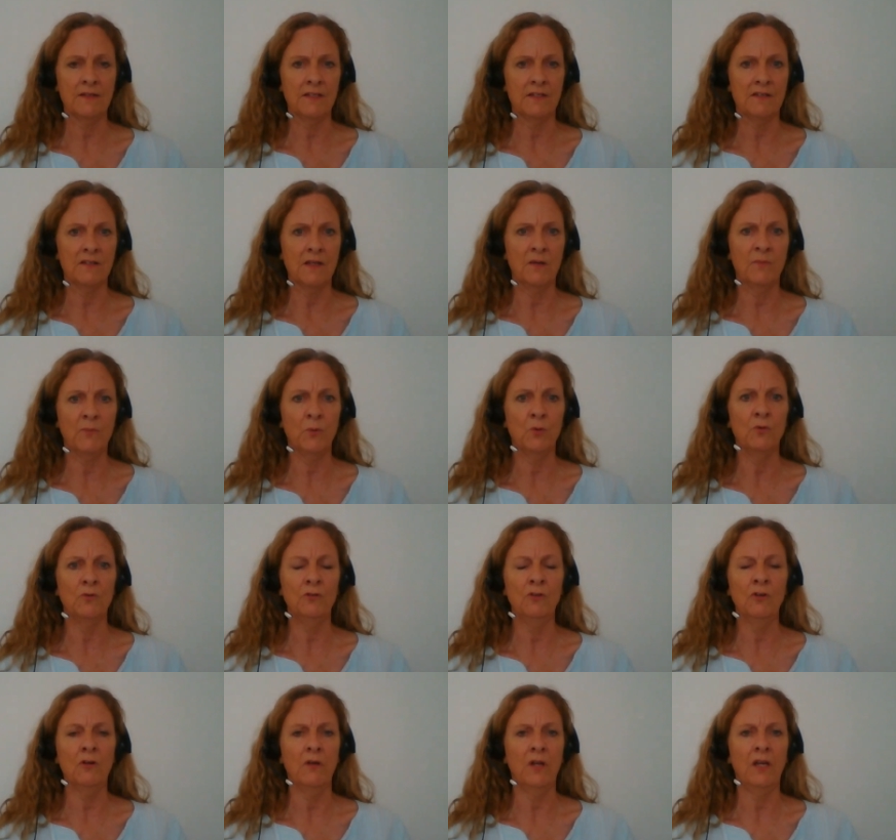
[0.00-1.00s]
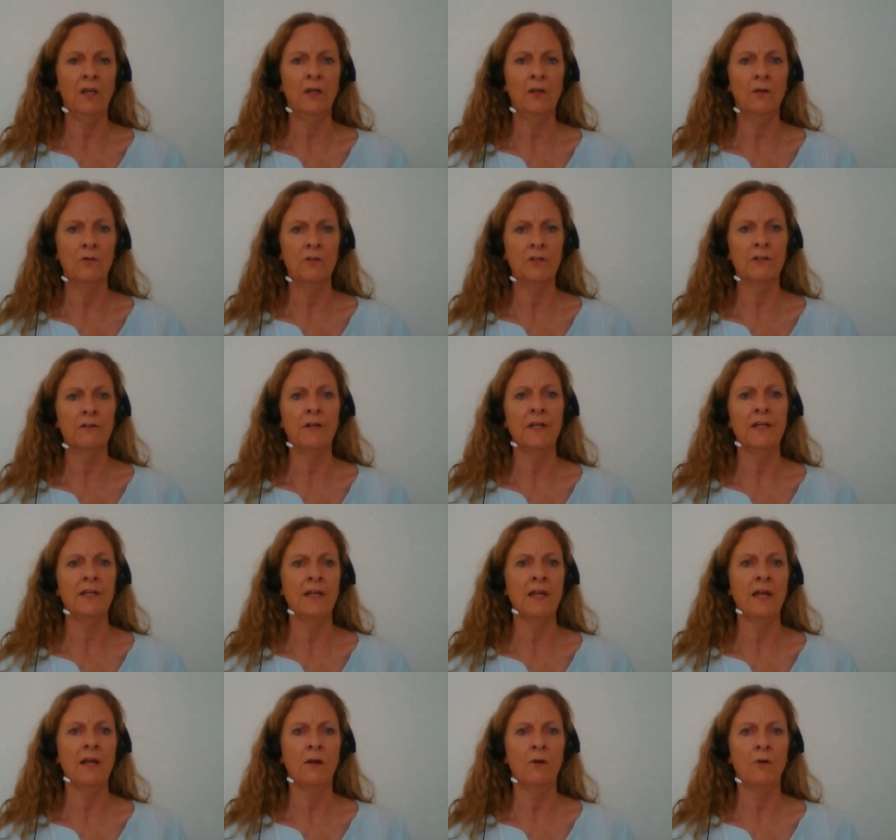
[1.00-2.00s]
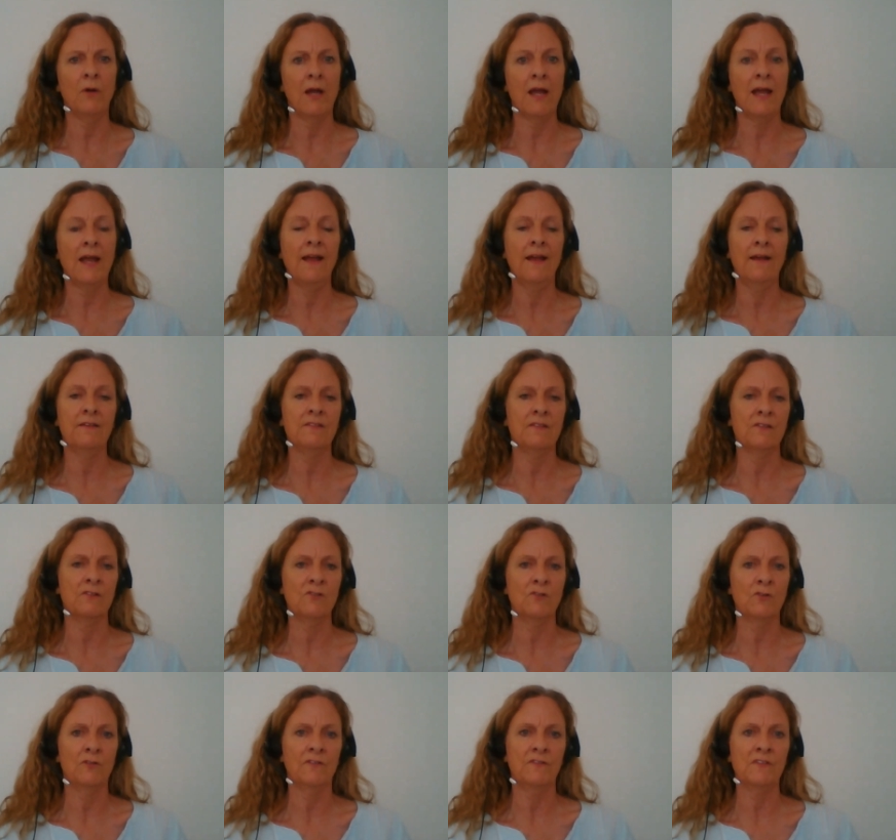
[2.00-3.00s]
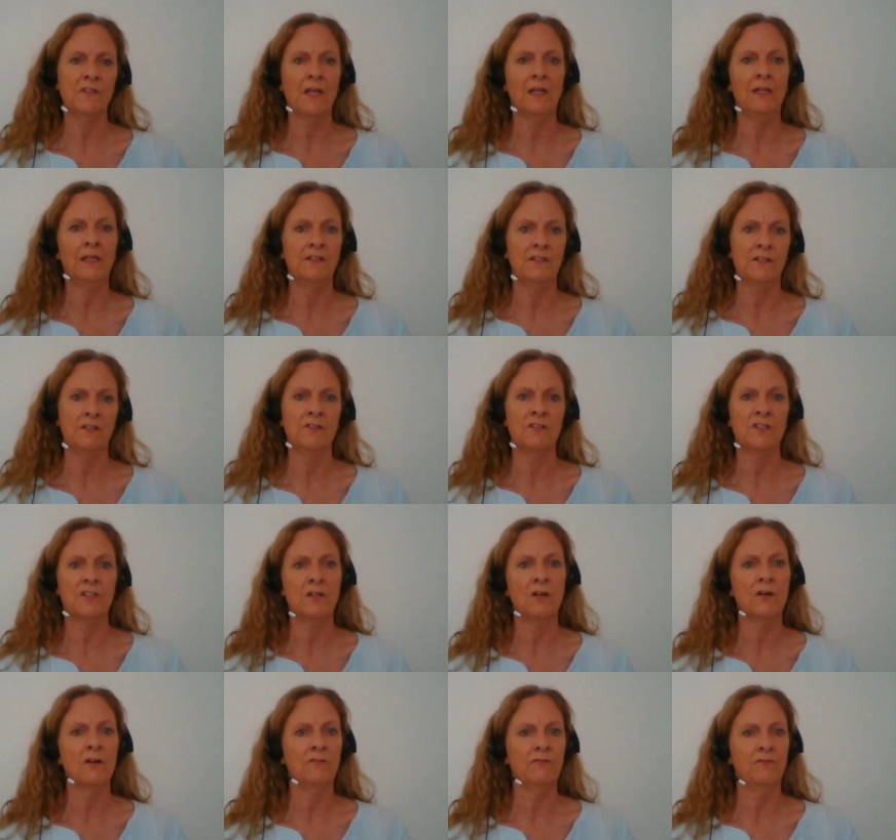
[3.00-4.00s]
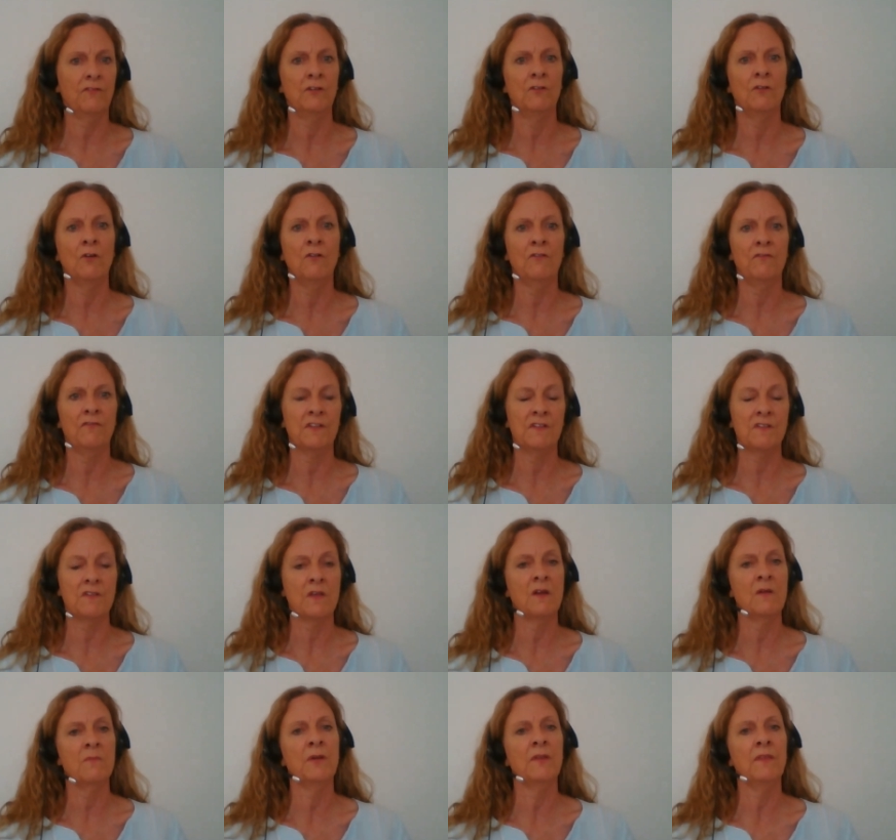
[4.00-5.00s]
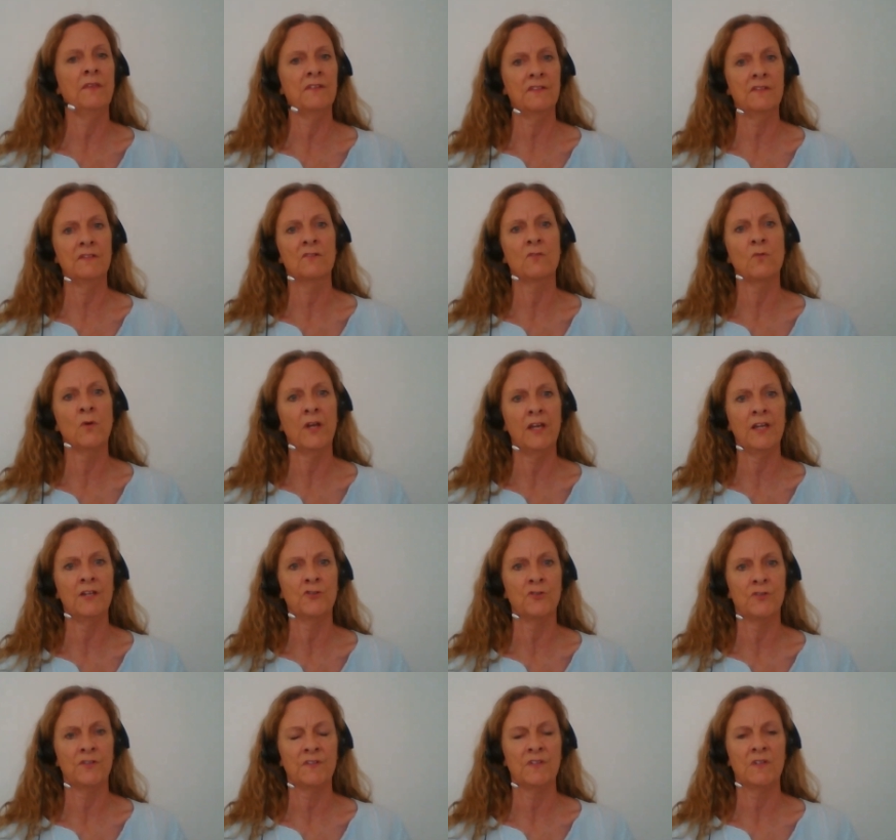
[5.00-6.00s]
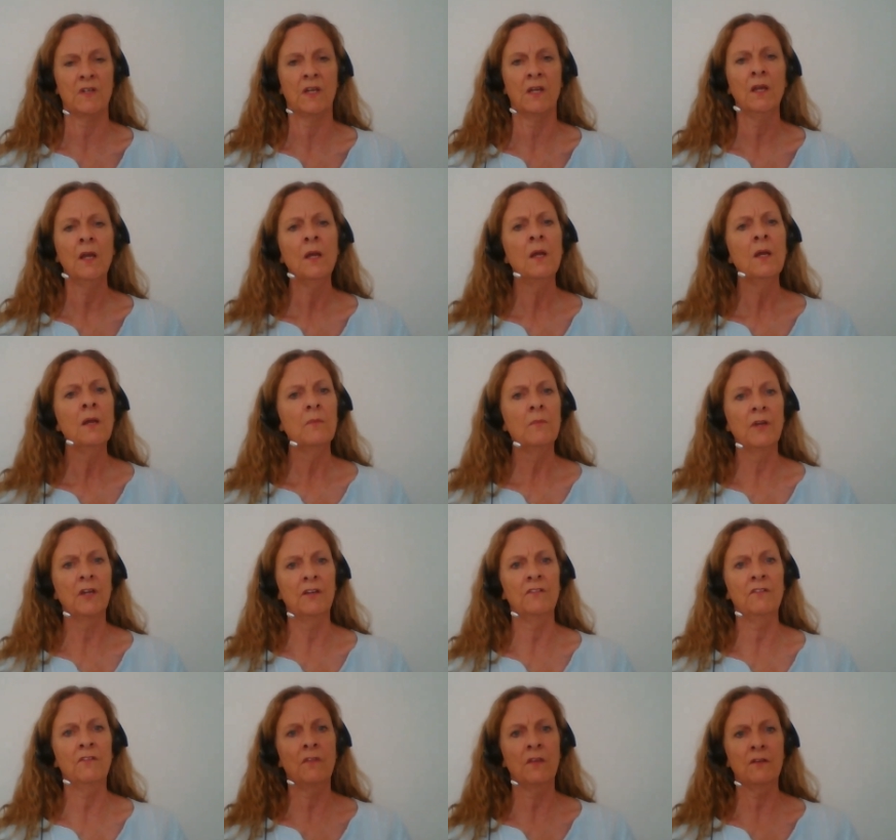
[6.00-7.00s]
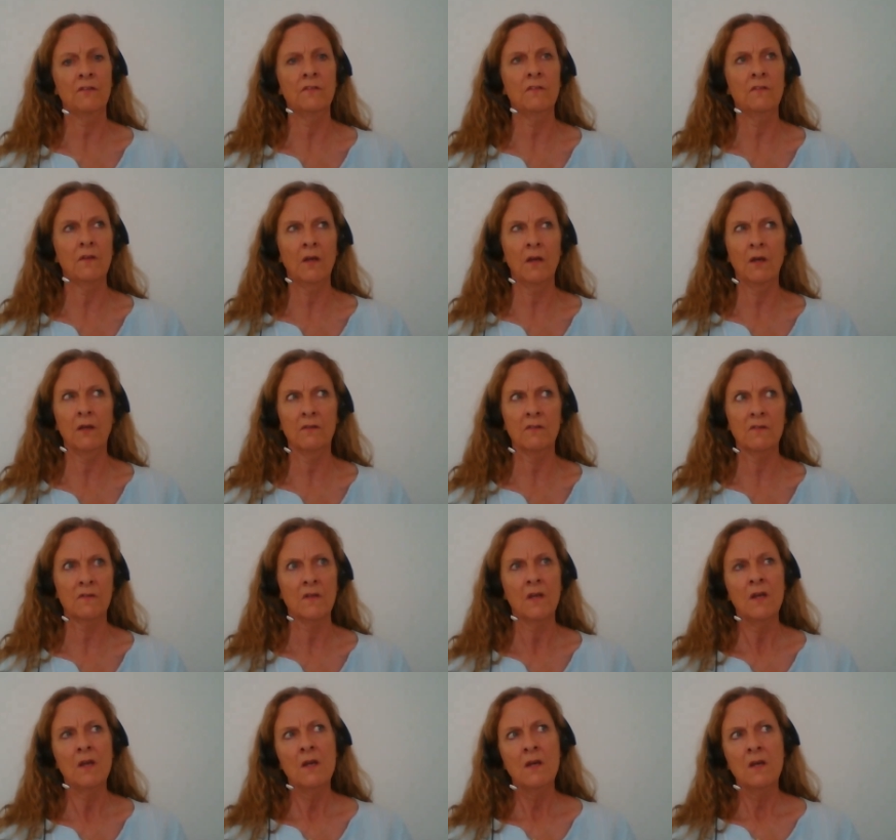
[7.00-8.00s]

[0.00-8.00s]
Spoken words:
at this airport, not any longer. It now has a sort of skeleton staff and office there. But this is quite interesting because this is